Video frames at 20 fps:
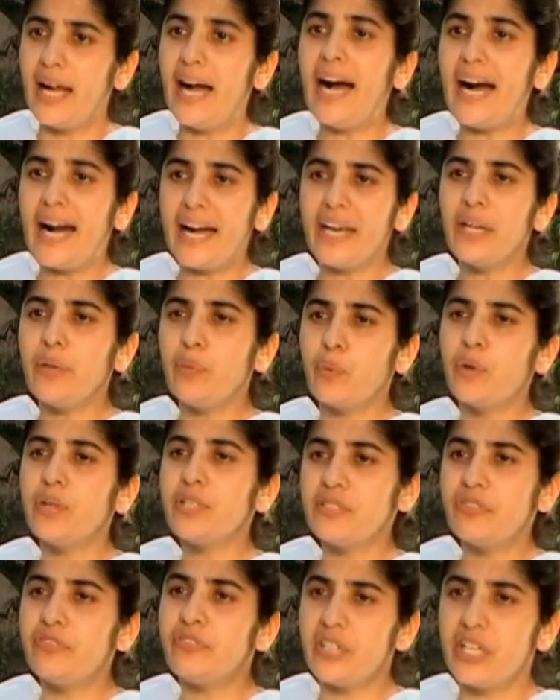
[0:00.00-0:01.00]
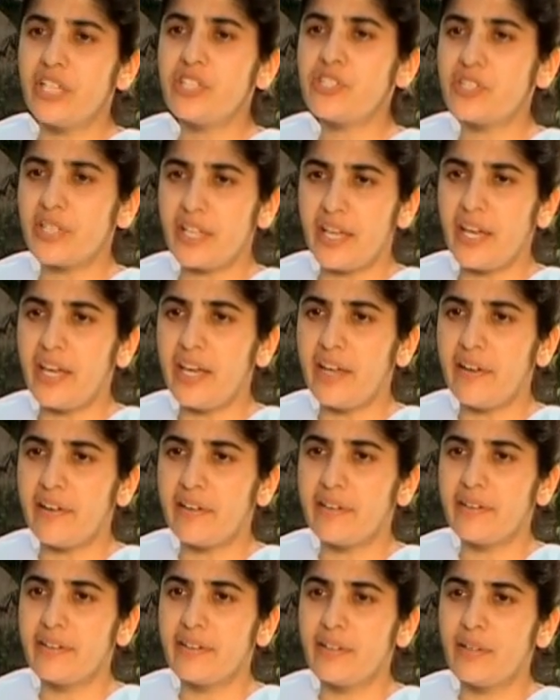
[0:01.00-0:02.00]
I want fresh air.
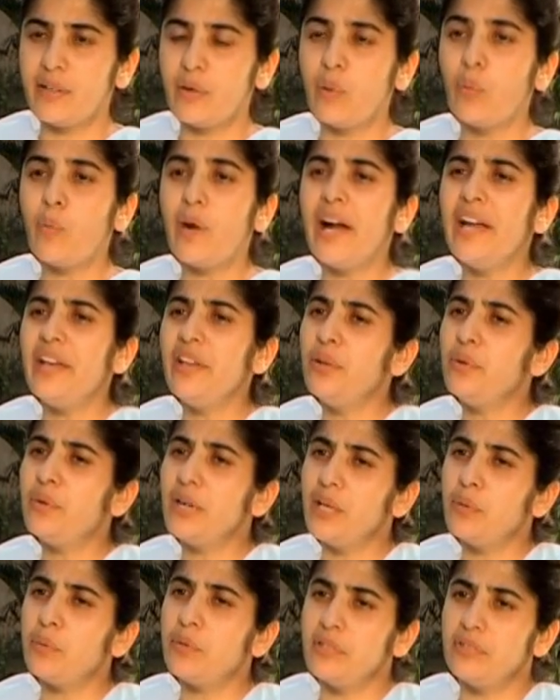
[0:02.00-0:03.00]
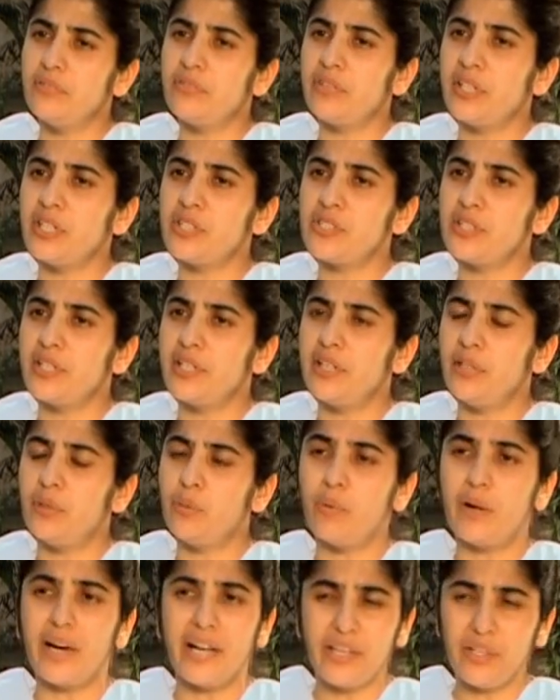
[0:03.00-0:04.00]
Why do I want fresh air?
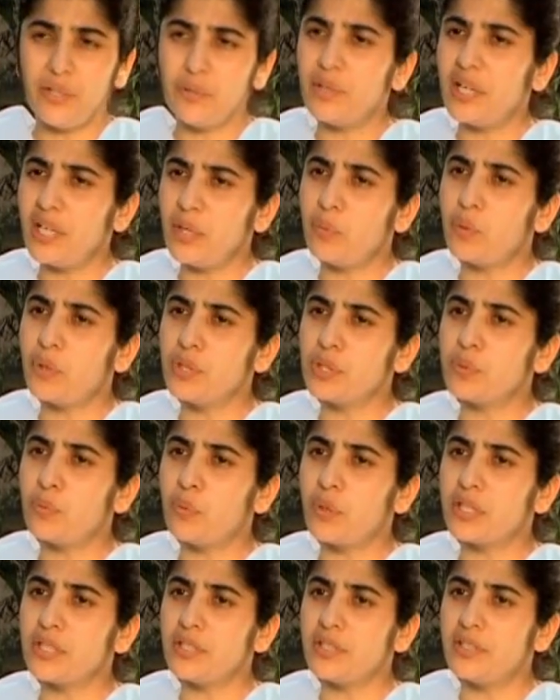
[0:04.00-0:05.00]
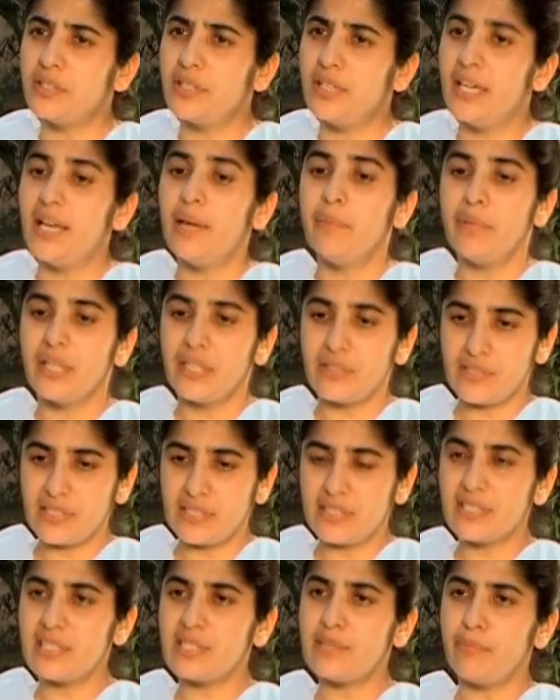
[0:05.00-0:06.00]
Why do I want water? Because
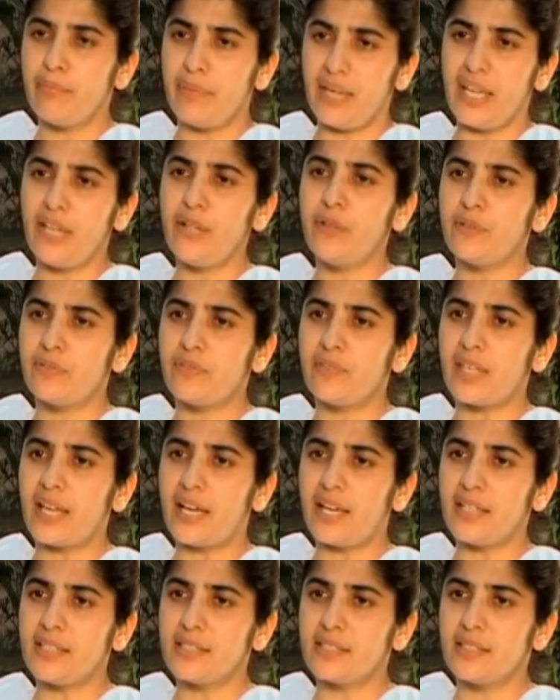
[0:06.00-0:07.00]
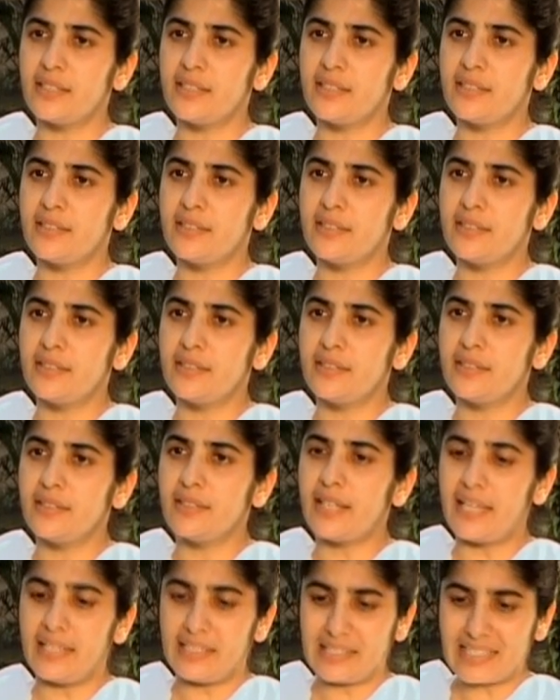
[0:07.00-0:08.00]
this is made of that
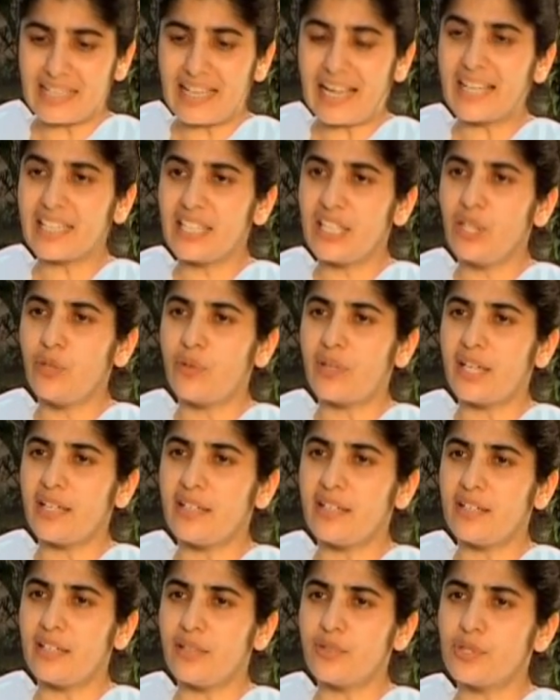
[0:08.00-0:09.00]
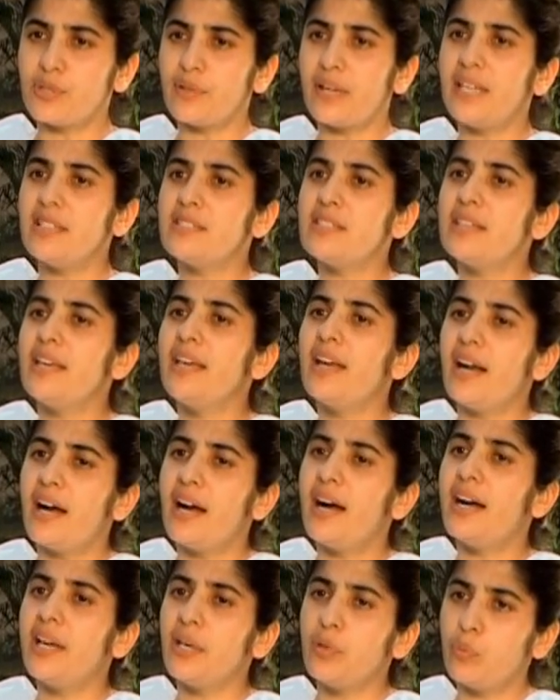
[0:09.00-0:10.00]
and it's lacking right now. So I say,
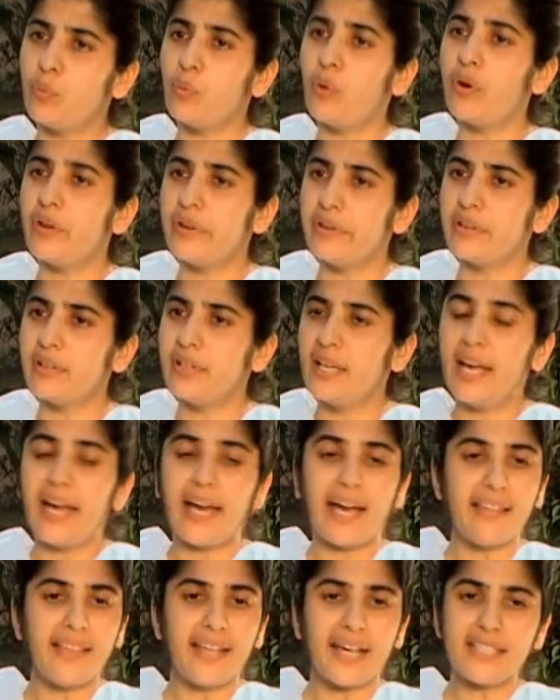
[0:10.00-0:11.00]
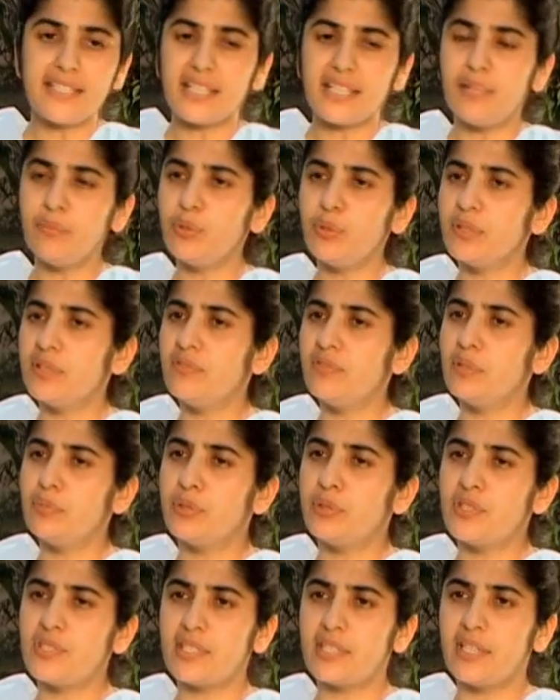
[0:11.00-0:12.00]
I want. At that time, you give the
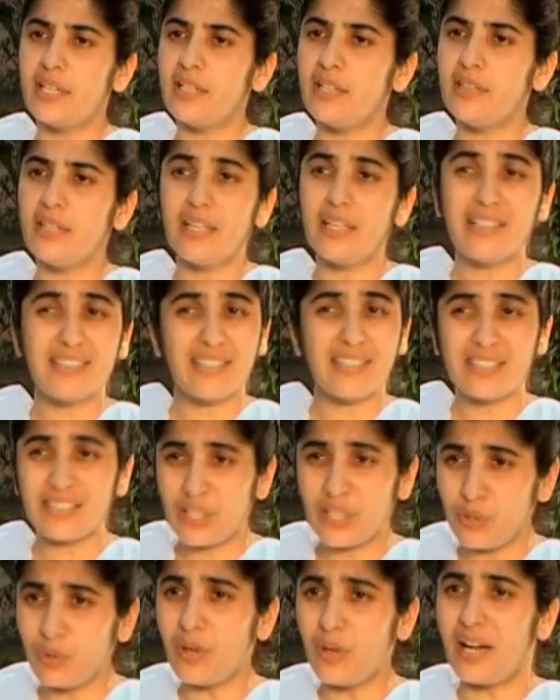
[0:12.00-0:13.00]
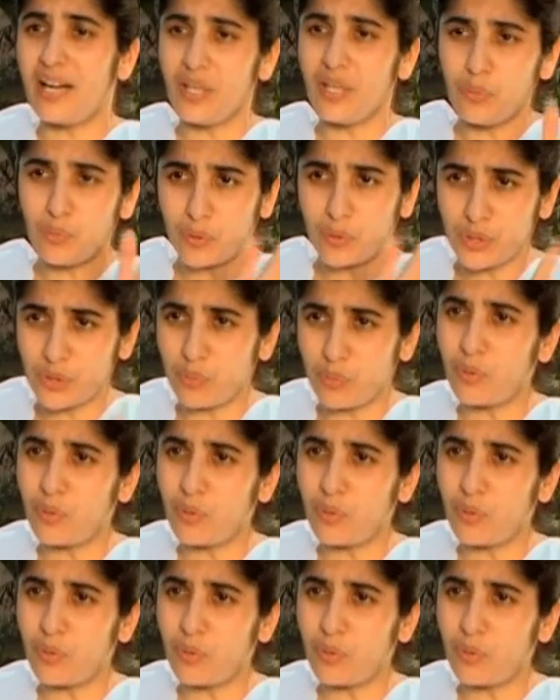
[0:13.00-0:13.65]
person anything else, they say, no, I want